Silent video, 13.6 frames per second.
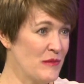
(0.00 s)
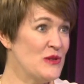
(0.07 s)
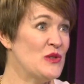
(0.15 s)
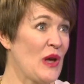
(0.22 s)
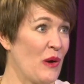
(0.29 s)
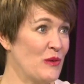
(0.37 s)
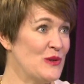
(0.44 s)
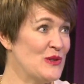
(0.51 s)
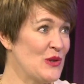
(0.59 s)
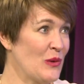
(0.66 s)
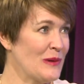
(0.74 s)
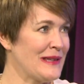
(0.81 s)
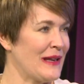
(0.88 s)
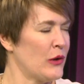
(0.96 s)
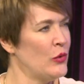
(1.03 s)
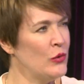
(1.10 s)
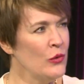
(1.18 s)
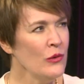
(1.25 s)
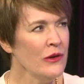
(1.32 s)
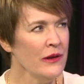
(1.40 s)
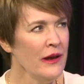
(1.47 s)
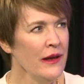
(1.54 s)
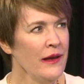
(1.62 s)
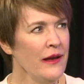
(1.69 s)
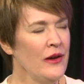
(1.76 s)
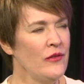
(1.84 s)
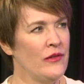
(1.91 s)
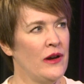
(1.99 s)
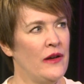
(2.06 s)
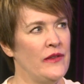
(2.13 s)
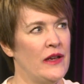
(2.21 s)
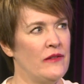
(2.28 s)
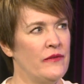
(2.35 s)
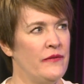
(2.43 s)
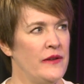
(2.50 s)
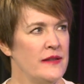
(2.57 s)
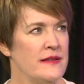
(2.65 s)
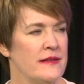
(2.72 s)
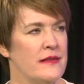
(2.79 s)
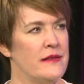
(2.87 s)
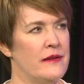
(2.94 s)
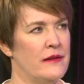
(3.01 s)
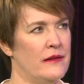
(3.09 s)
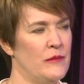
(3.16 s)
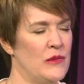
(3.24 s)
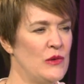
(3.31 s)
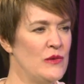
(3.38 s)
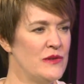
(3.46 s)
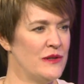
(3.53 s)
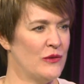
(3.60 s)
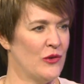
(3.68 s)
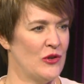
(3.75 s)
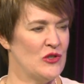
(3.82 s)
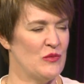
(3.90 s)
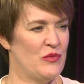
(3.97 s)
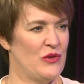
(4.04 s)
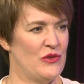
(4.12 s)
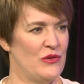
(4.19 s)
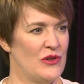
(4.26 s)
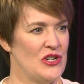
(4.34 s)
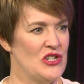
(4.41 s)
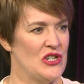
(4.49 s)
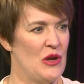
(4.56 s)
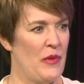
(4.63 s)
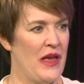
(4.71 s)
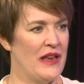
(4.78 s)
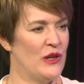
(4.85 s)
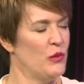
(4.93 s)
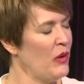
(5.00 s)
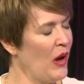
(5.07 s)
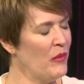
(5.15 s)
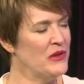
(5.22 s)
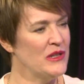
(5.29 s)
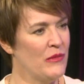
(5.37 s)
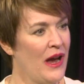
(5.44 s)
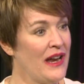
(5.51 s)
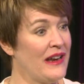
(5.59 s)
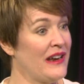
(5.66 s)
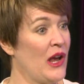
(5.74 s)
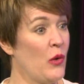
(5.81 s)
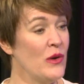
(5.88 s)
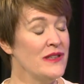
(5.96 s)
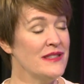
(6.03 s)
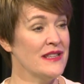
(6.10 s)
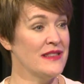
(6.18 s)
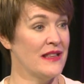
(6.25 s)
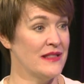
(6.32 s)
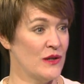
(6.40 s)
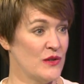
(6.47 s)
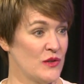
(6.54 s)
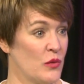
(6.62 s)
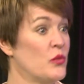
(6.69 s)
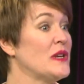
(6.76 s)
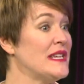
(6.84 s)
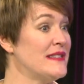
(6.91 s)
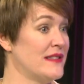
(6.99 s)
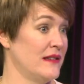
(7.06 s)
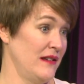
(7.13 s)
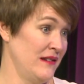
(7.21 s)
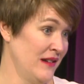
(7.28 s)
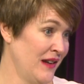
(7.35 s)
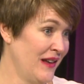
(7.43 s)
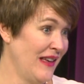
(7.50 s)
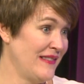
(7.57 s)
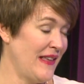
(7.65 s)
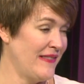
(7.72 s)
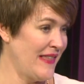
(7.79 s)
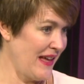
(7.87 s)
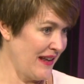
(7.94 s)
I was like, who could I have on that fits the music entrepreneurship? And you popped to mind. And I always think that there's a reason that